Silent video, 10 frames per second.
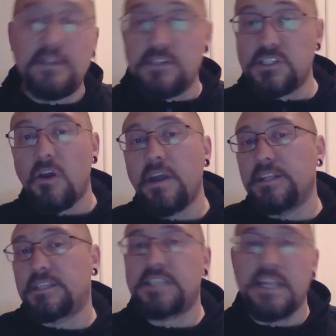in
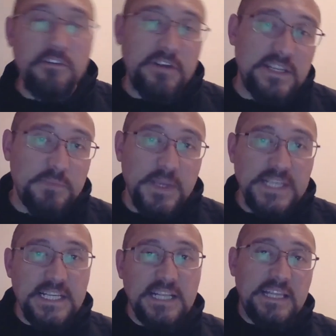science, theory is
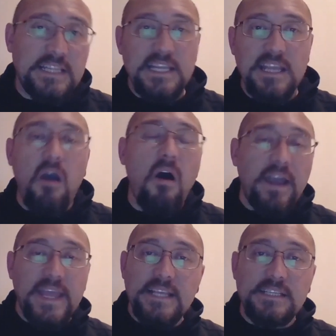basically the
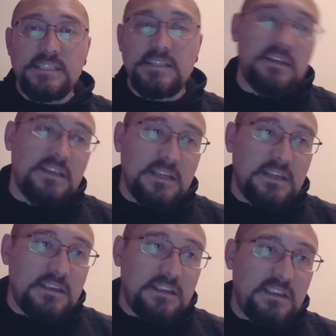highest
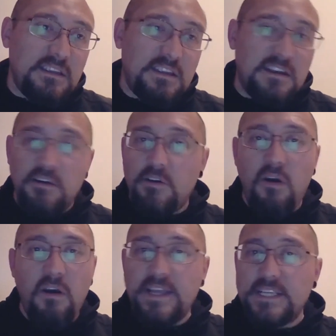
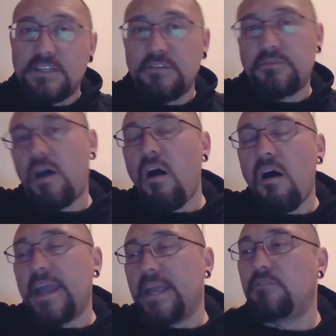of the
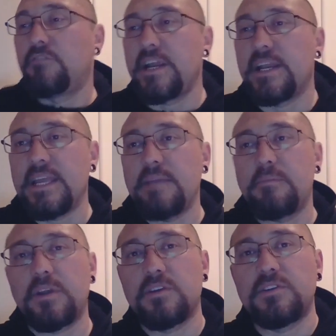high, really,
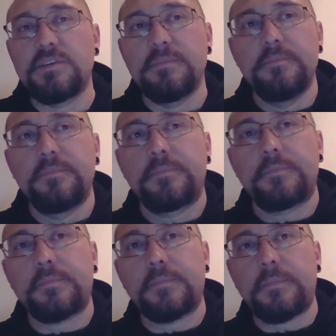because
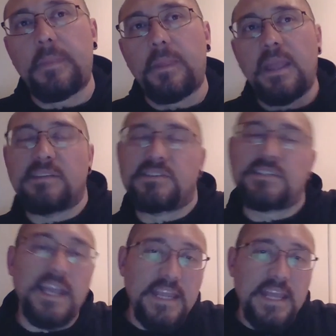it's
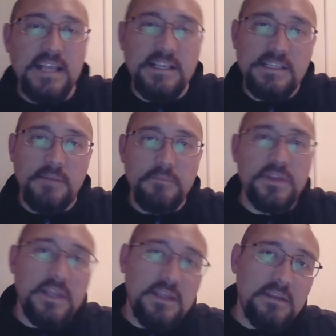taking
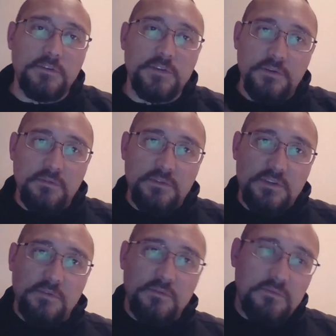something to
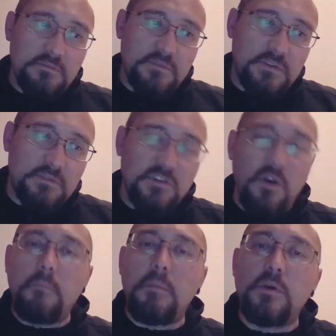the
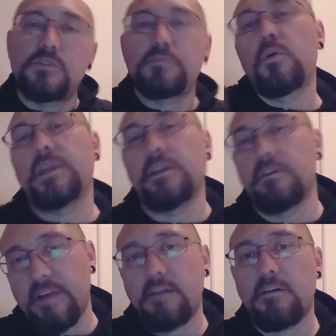topmost point
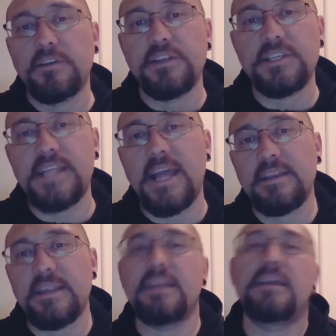of our
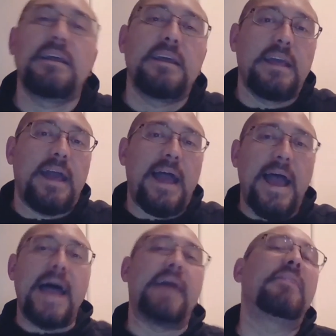understanding
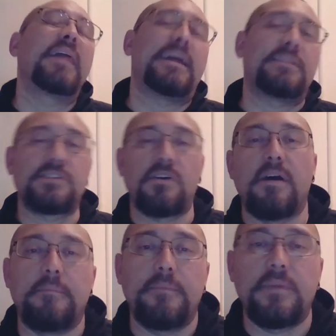at that time.